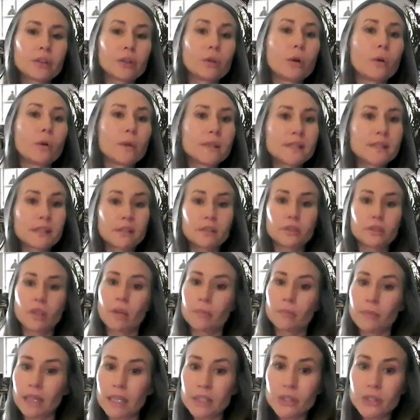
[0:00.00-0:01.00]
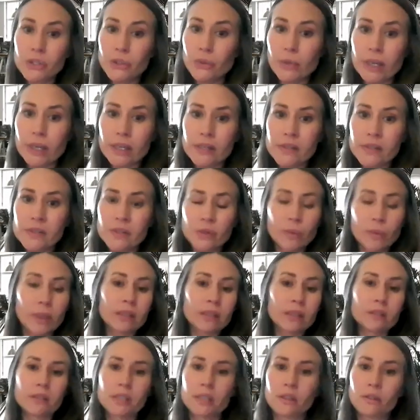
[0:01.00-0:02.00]
they're always an alumni to us so
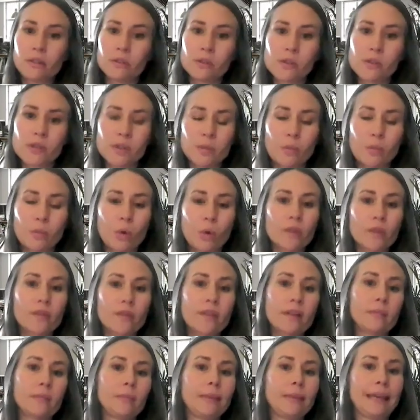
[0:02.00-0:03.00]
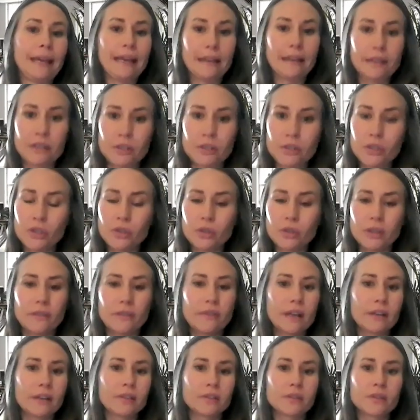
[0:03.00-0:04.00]
we continue to support them at industry
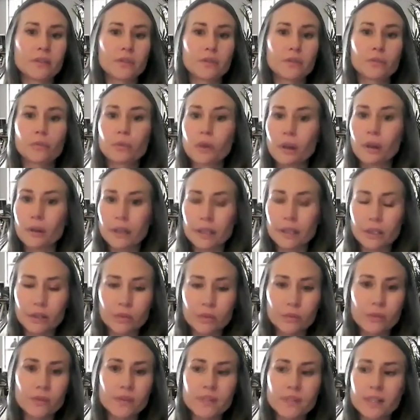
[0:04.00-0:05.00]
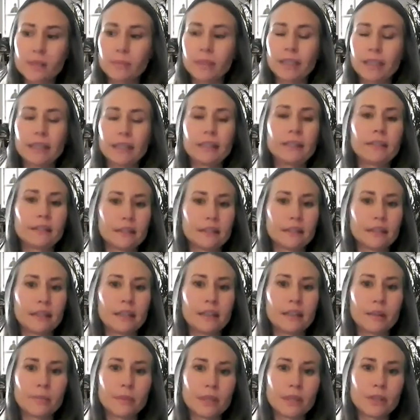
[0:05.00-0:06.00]
events through our annual summit and
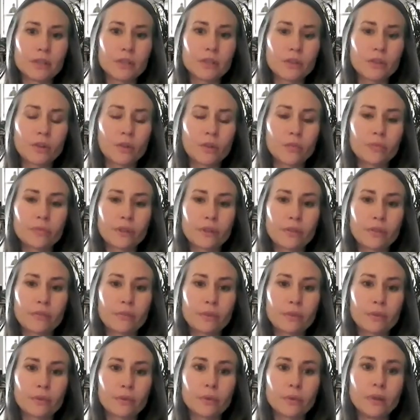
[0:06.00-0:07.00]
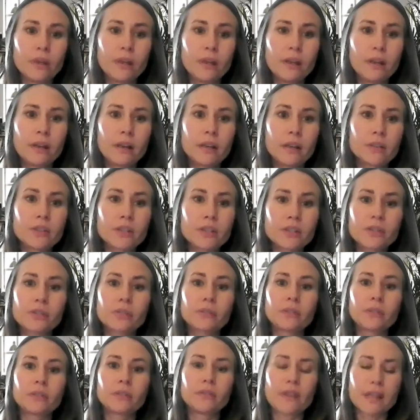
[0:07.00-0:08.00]
like i mentioned hopefully through
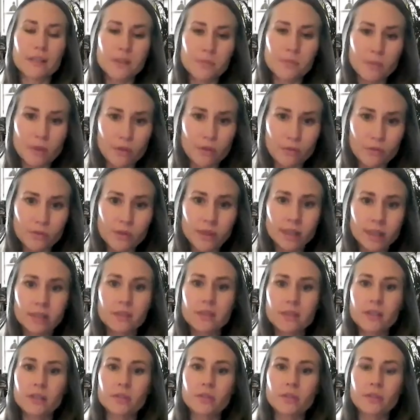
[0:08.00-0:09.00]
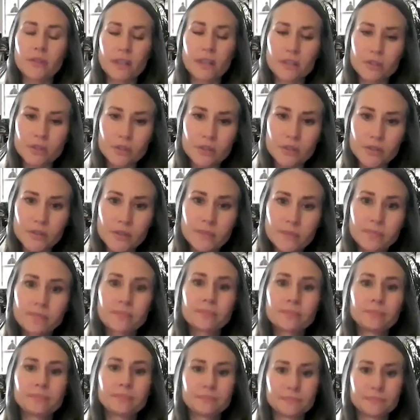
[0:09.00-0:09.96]
additional investment through second century ventures